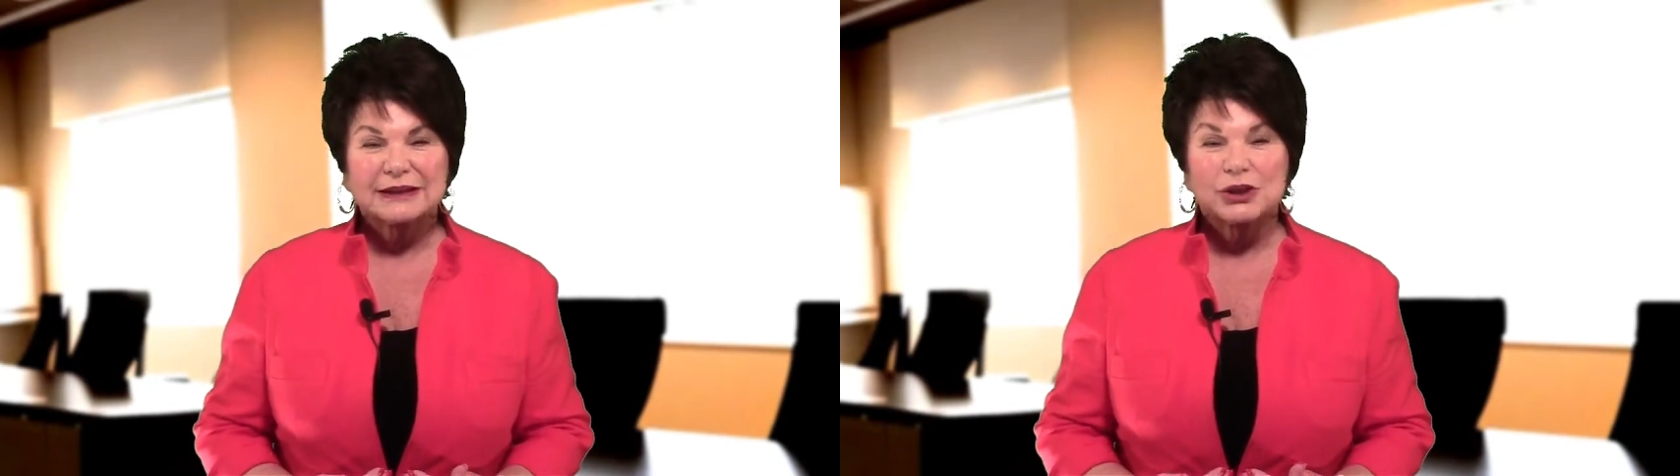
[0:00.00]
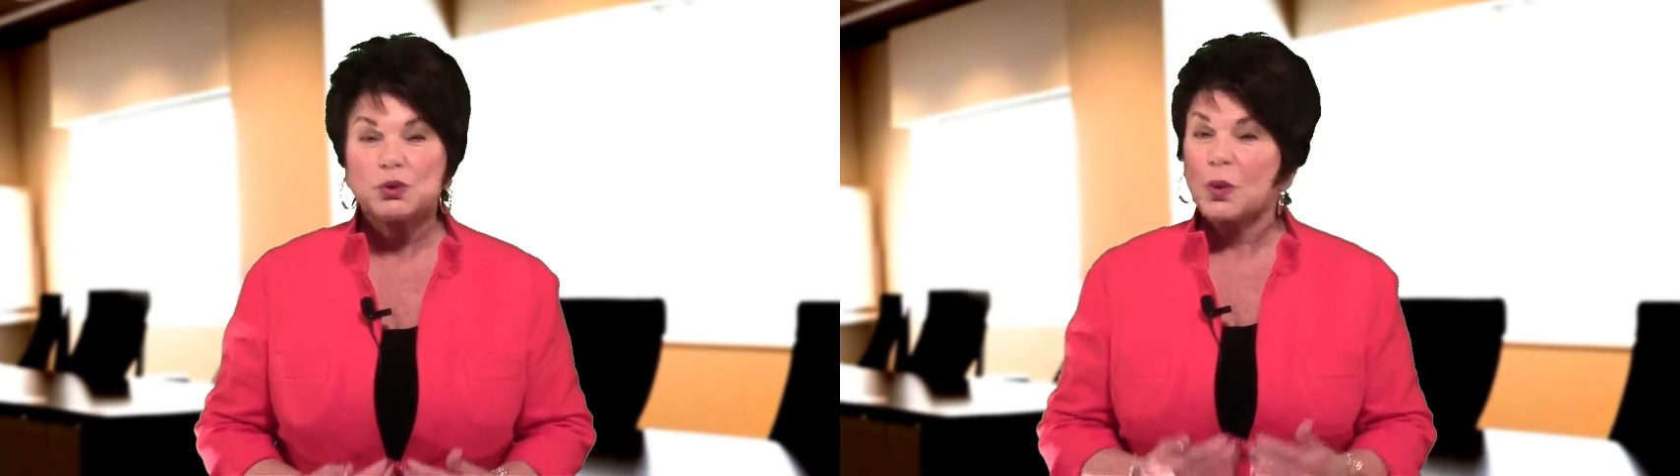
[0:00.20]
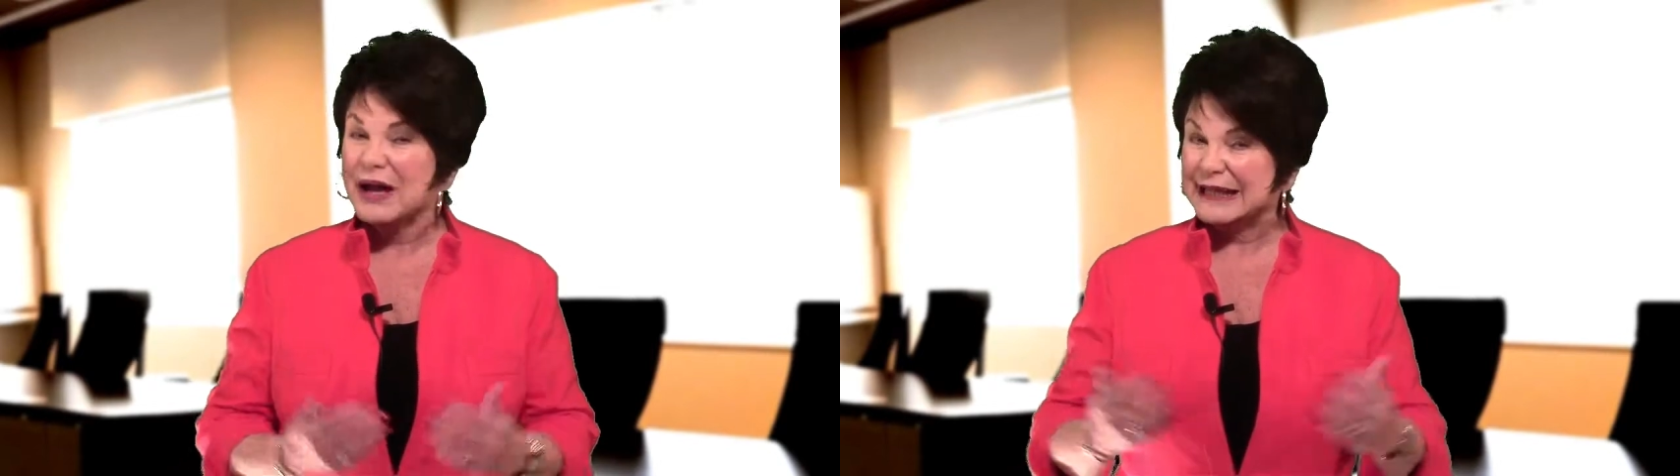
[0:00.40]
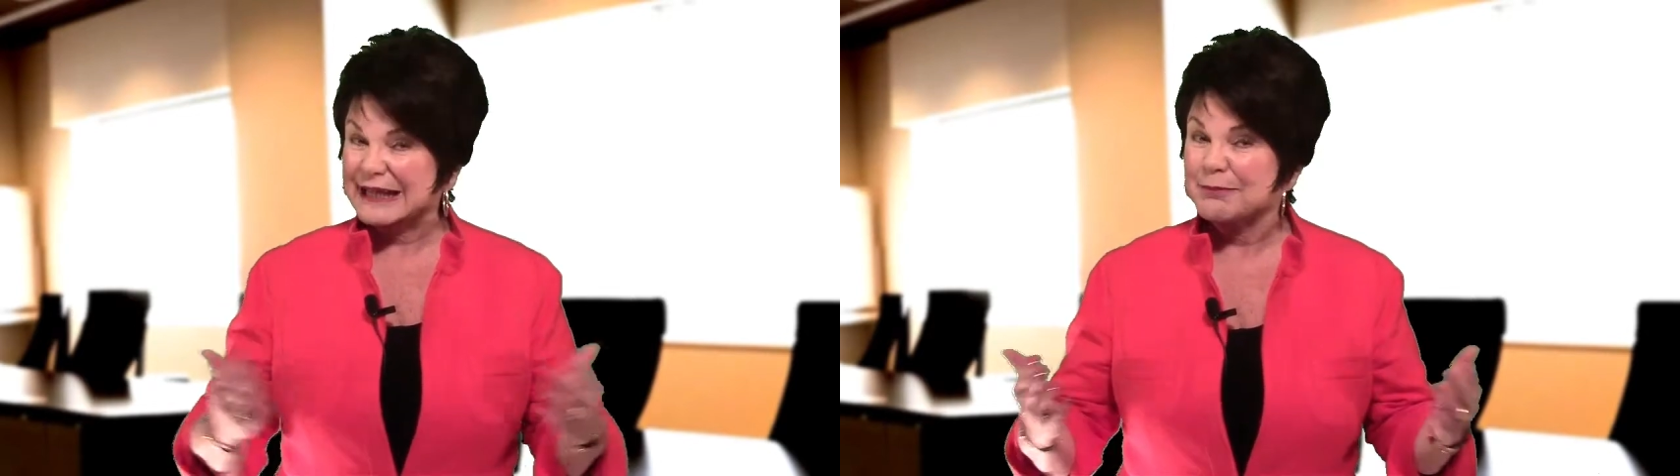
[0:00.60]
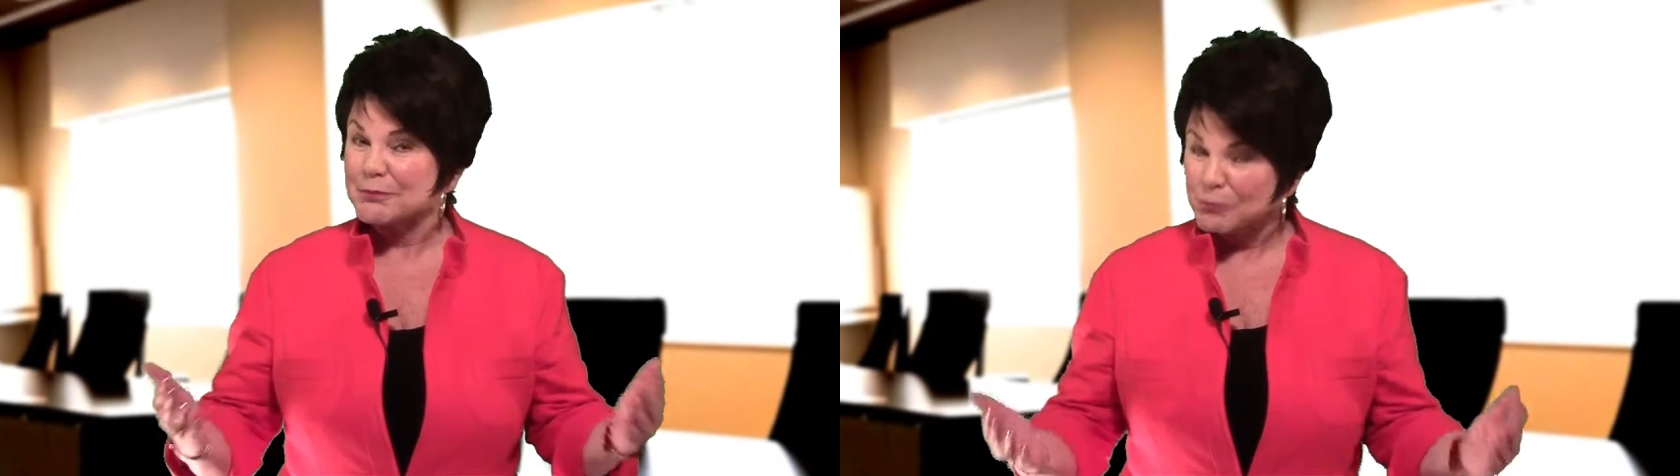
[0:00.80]
you want to
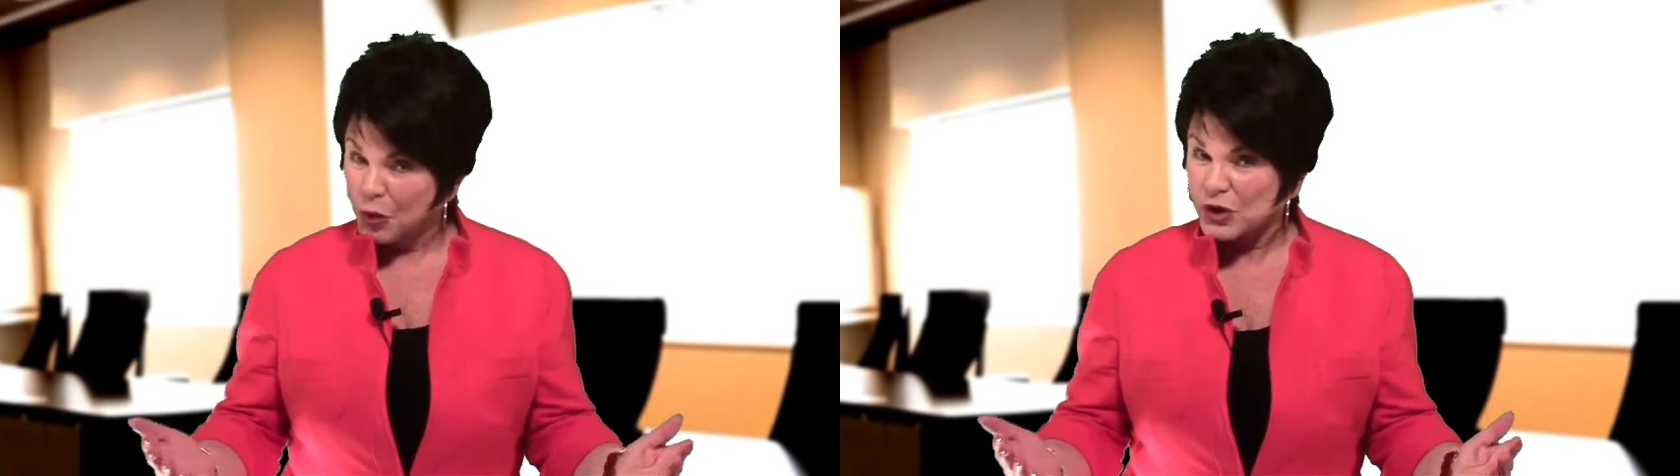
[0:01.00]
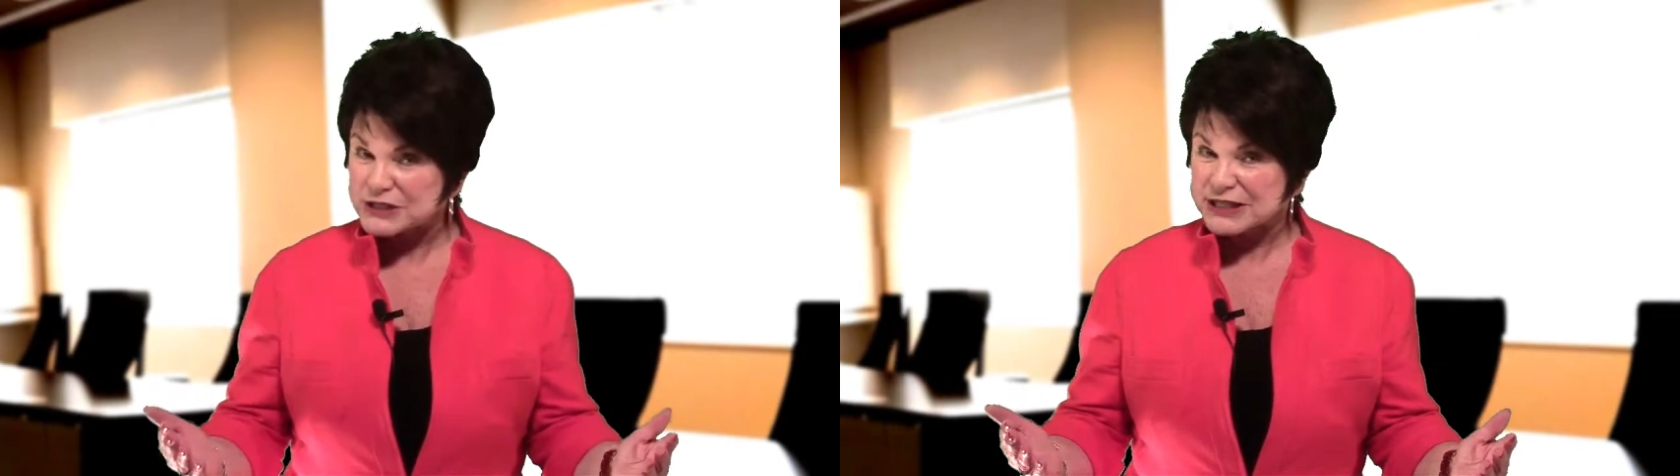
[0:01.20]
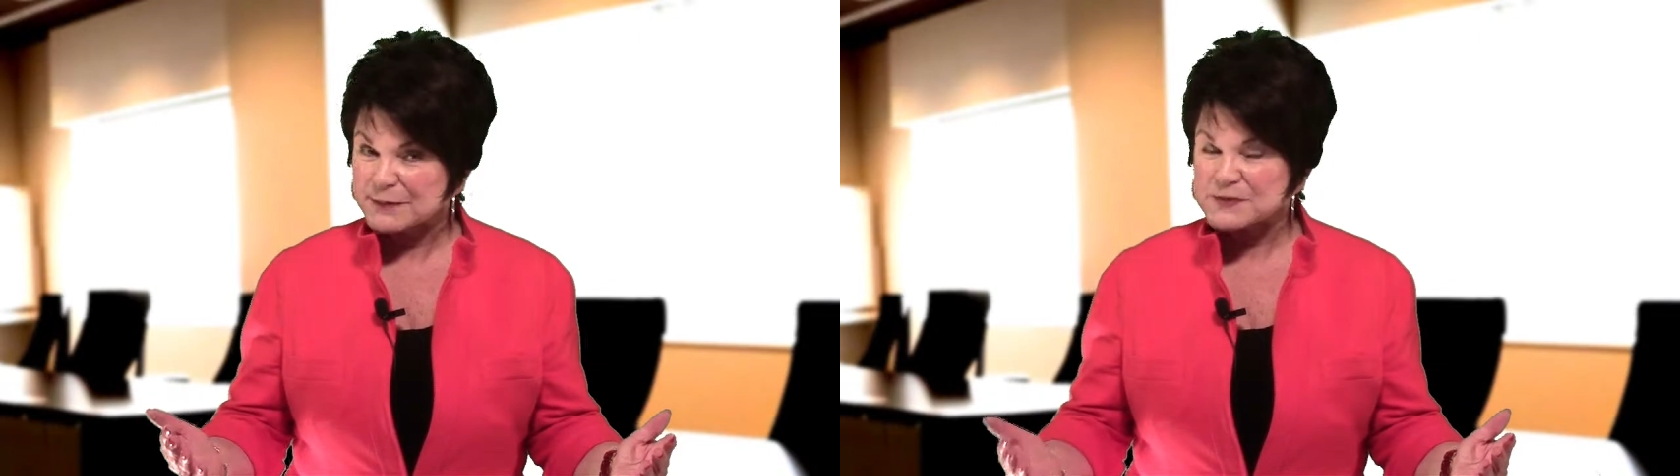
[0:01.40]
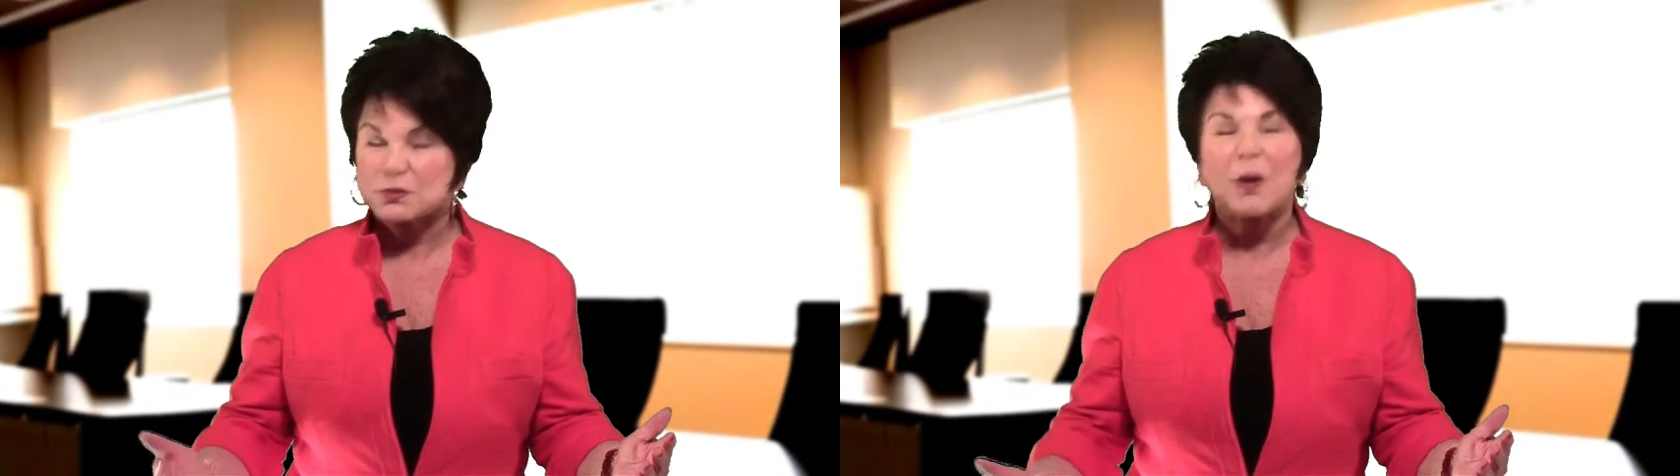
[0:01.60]
get more tips,